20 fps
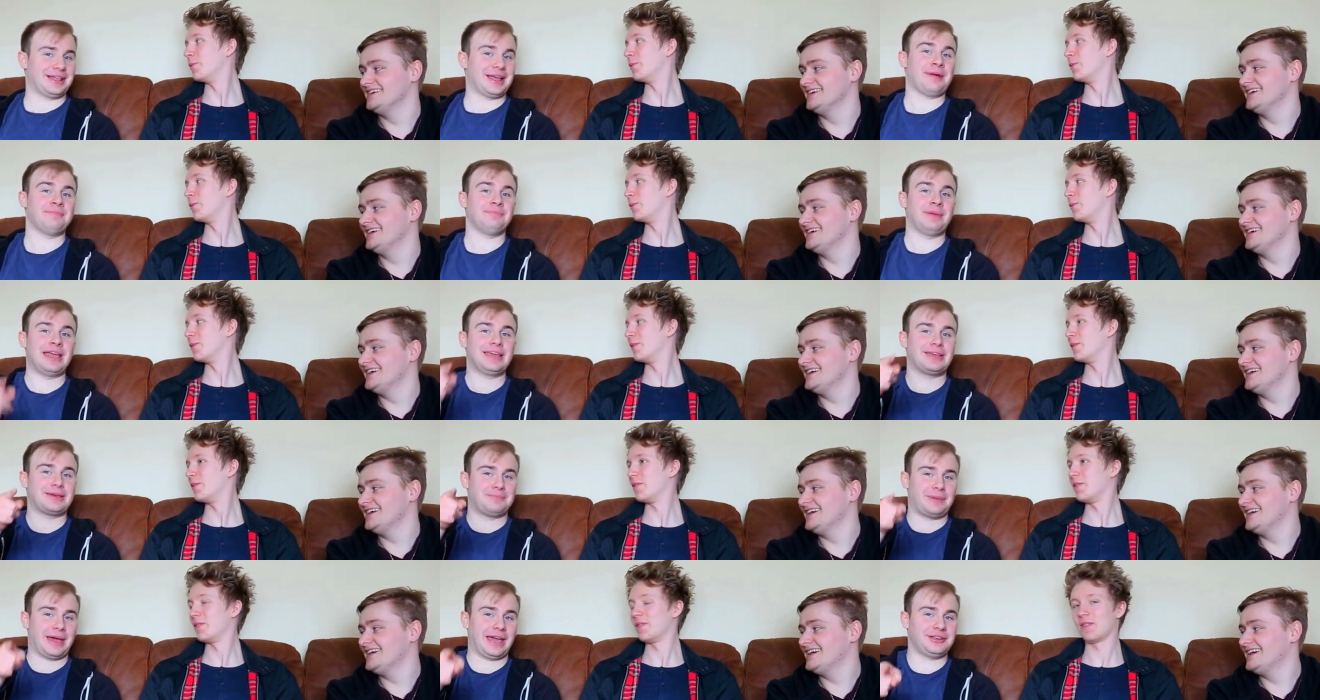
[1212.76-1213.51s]
Speaker 1: Uh,
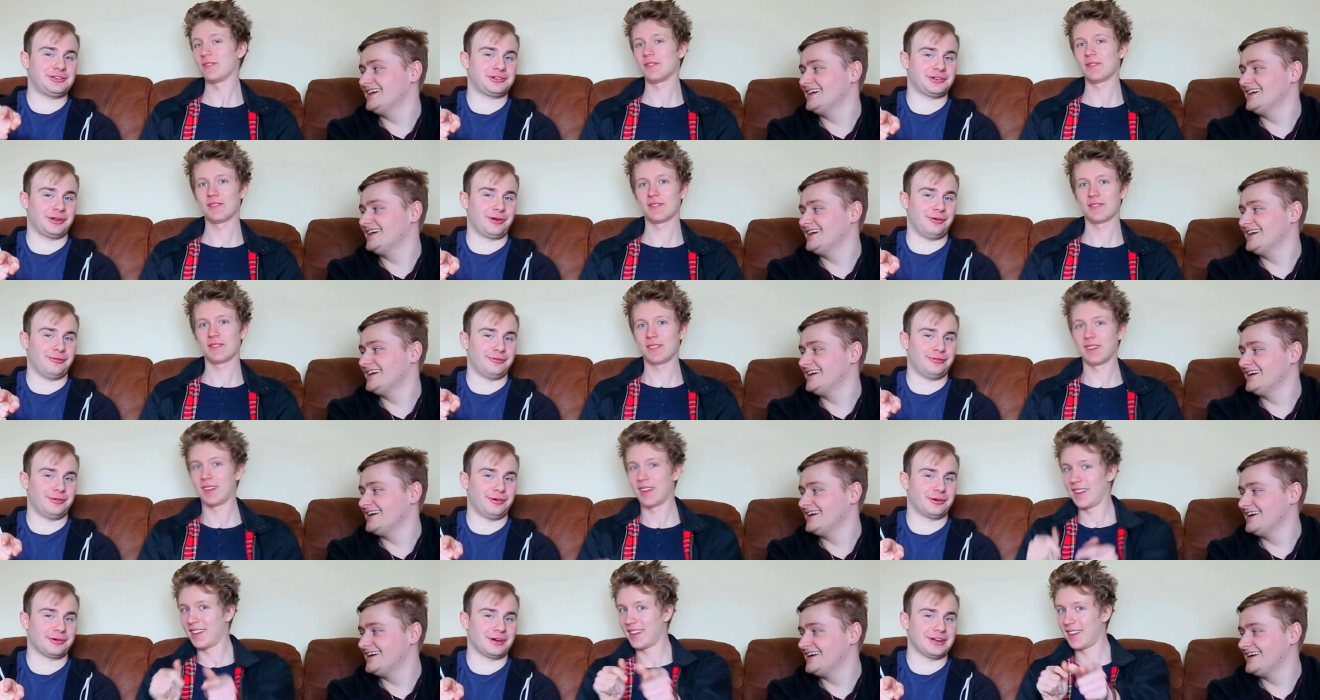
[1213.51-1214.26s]
make a Patreon
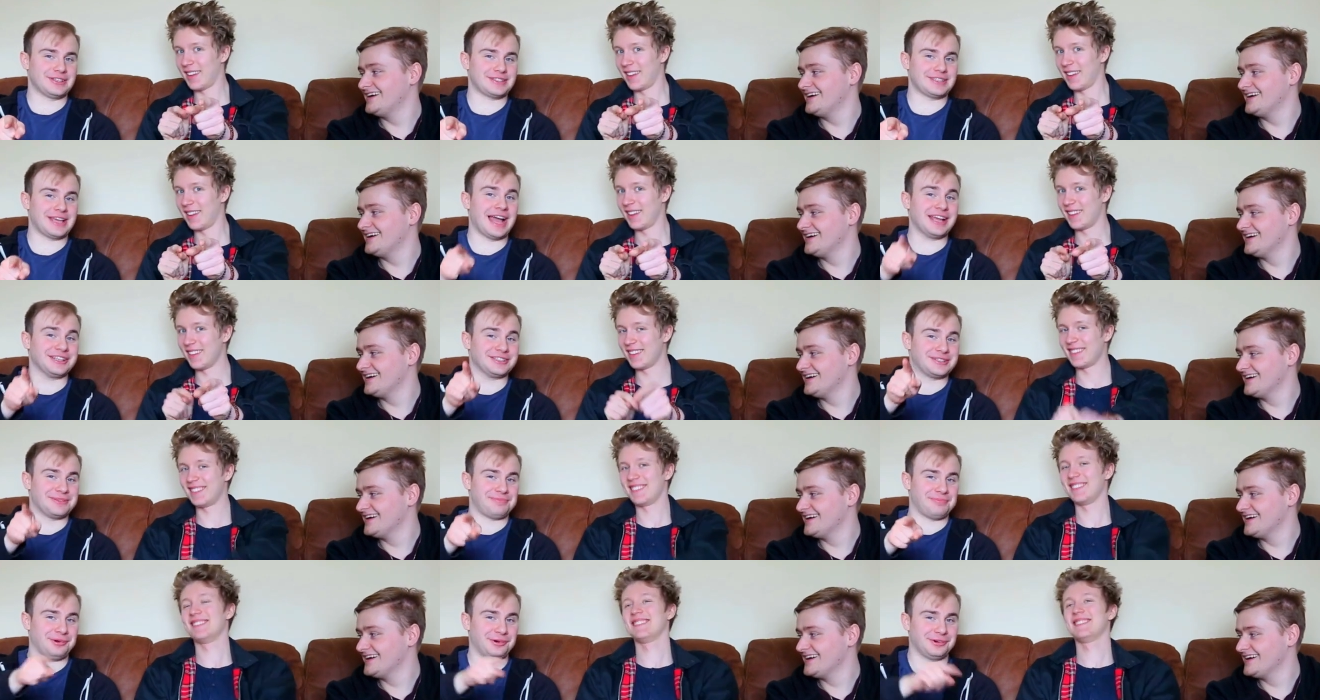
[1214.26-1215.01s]
for us
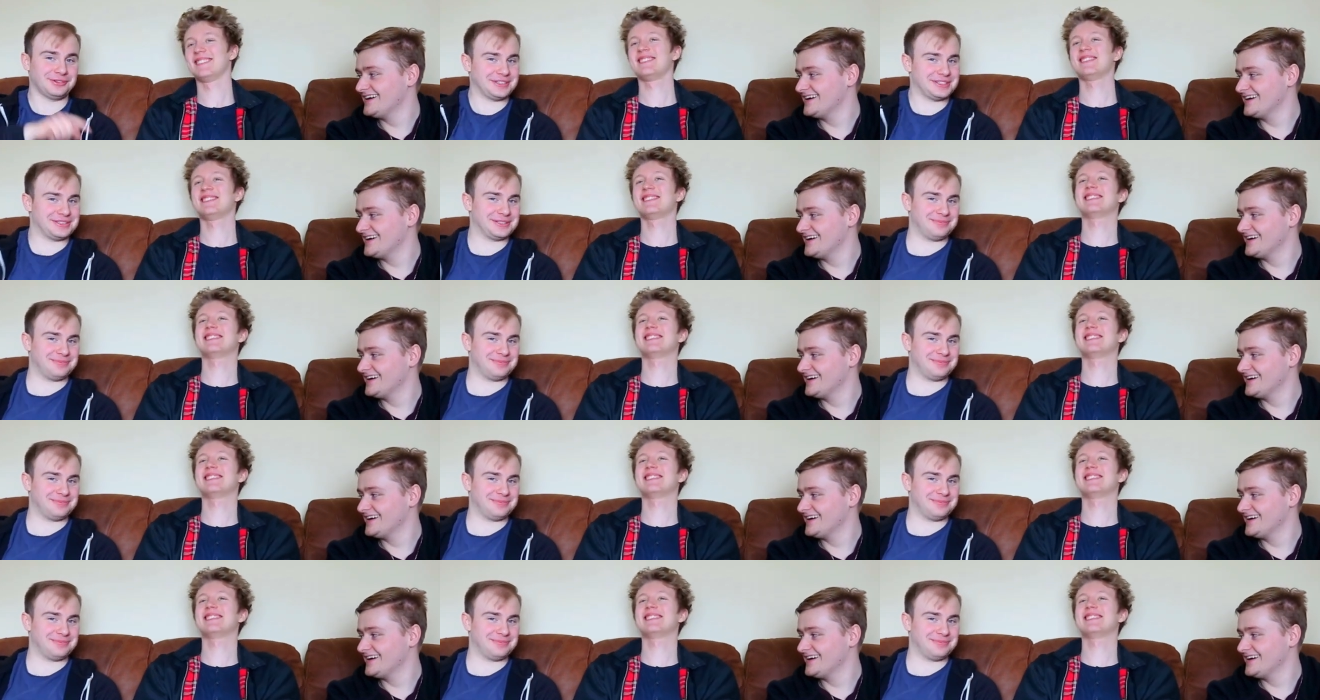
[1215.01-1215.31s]
and support us